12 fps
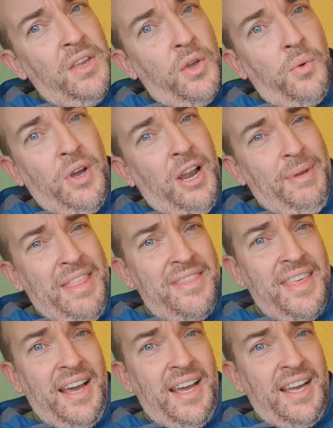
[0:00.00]
when I'm in
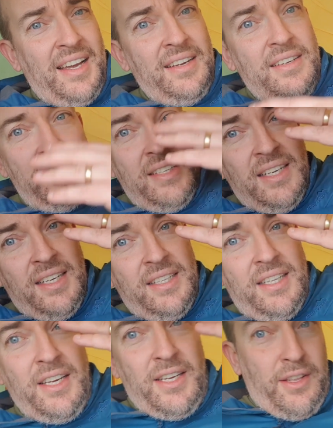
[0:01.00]
that,
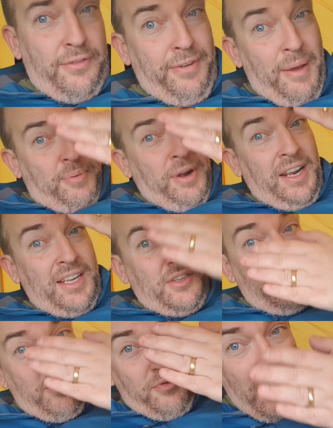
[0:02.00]
the fabric
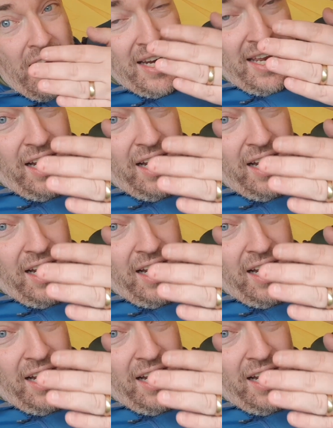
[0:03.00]
is really